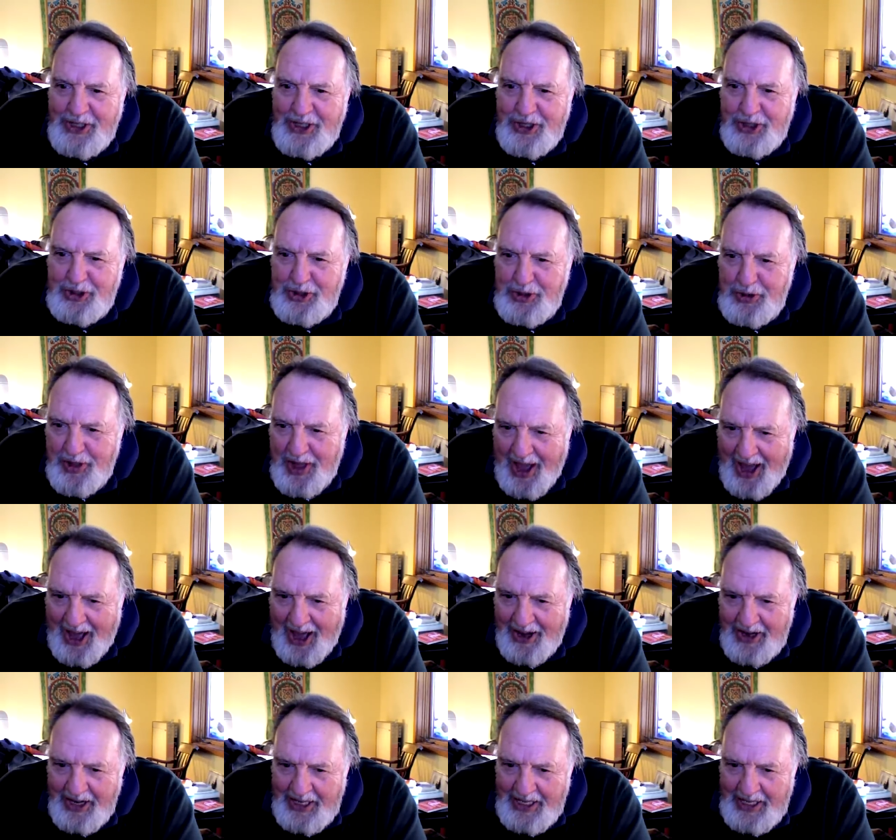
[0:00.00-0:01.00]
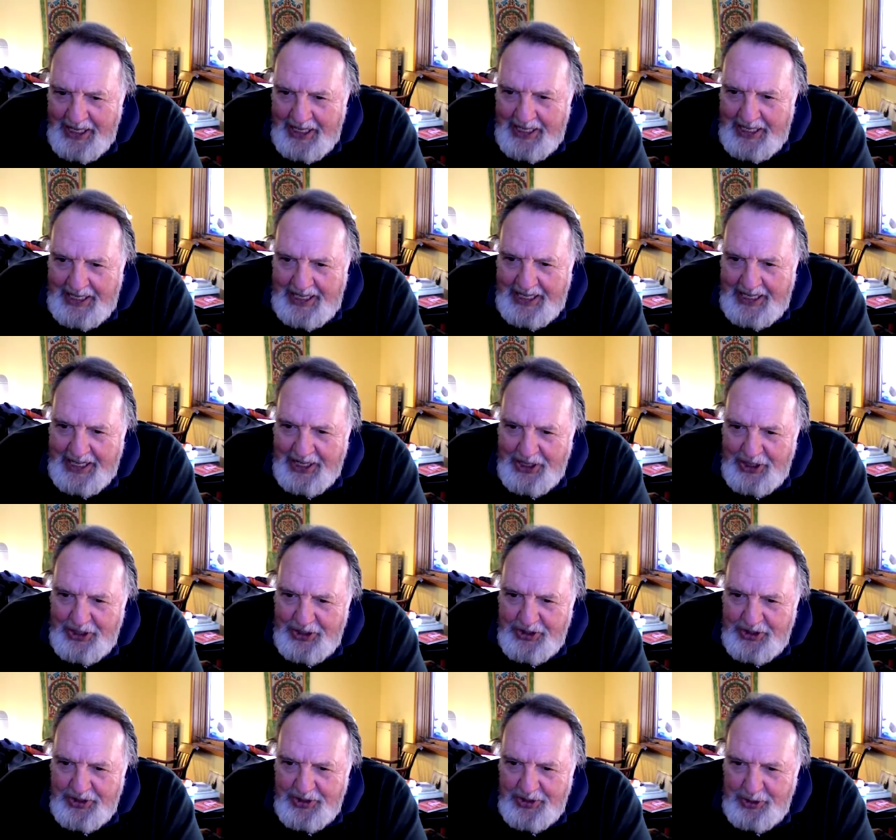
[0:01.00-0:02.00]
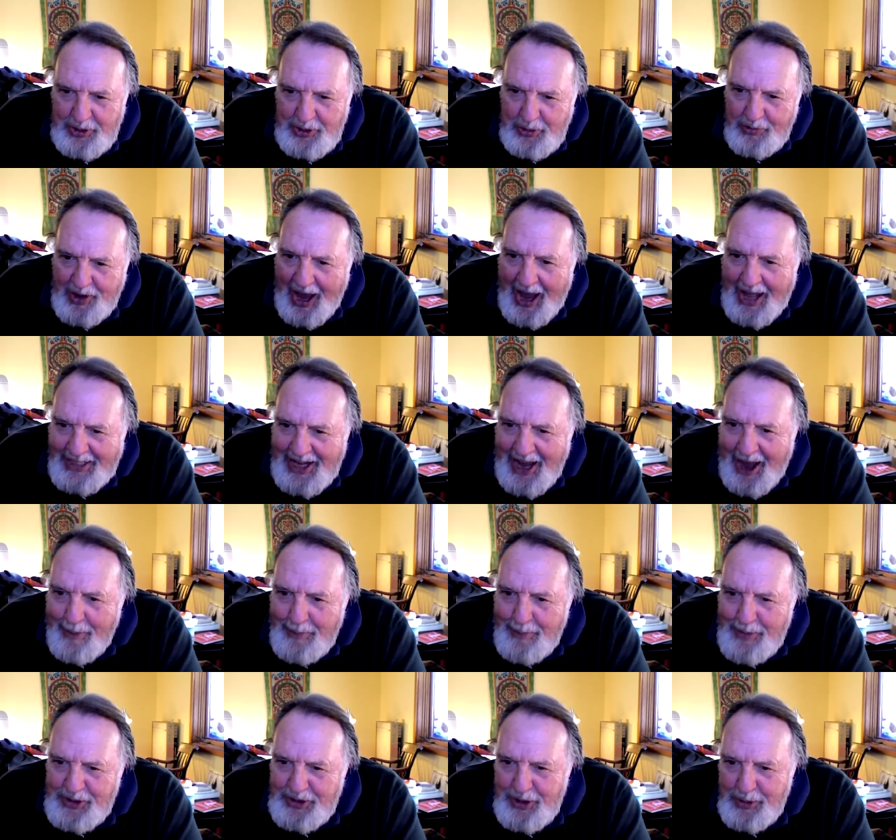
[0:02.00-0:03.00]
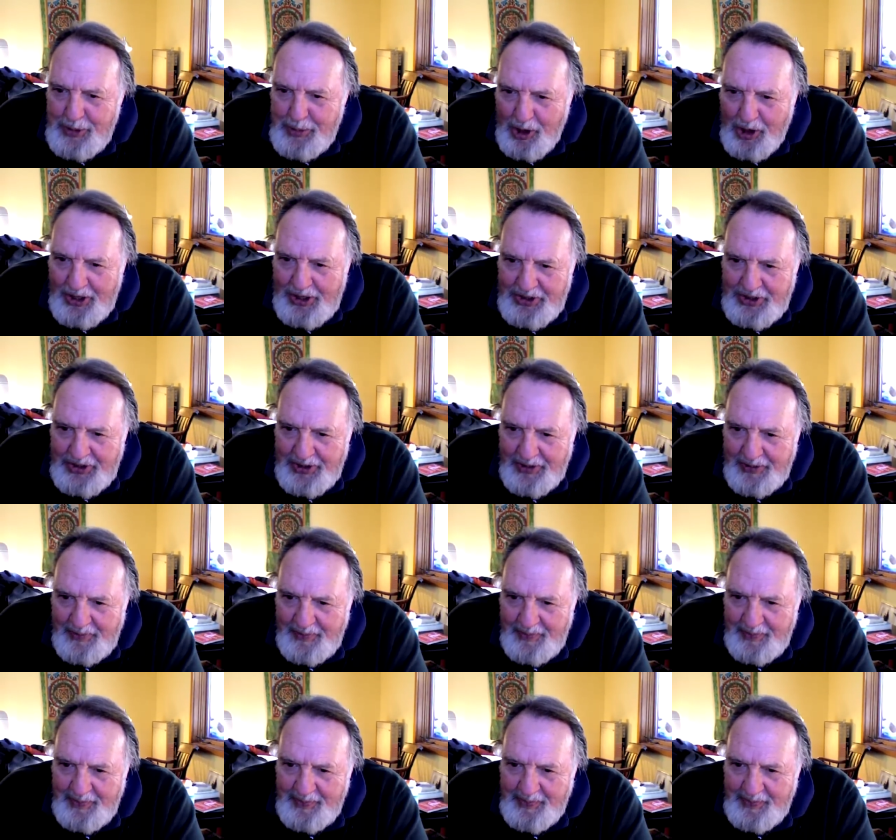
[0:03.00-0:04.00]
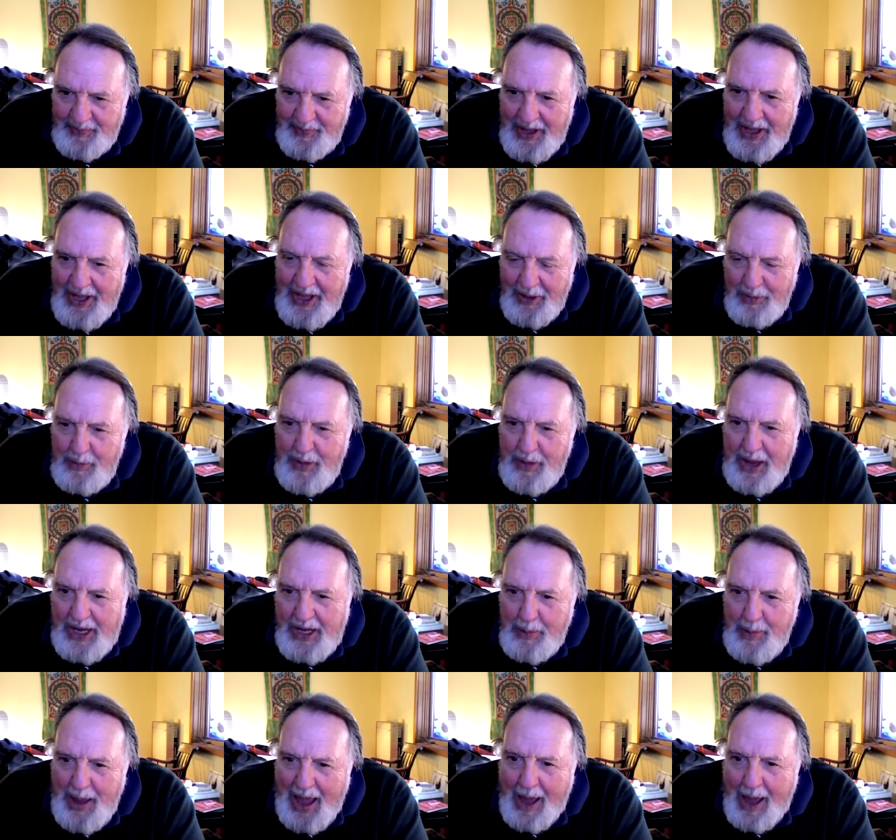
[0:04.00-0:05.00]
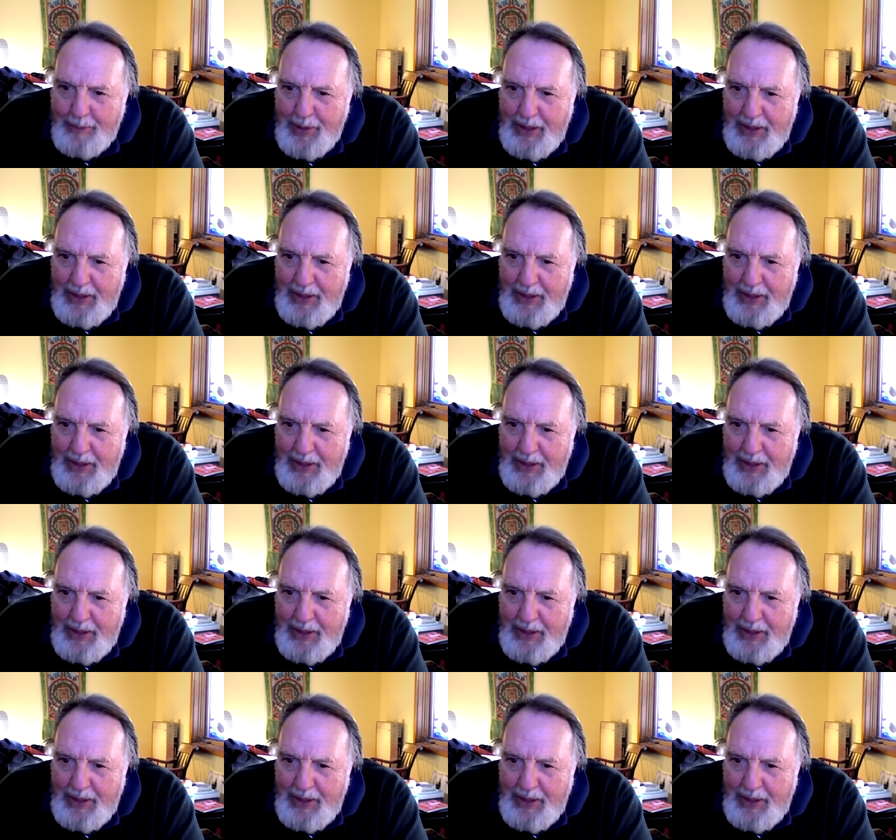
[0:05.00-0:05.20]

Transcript: do that is you've got copies of the books Make a map.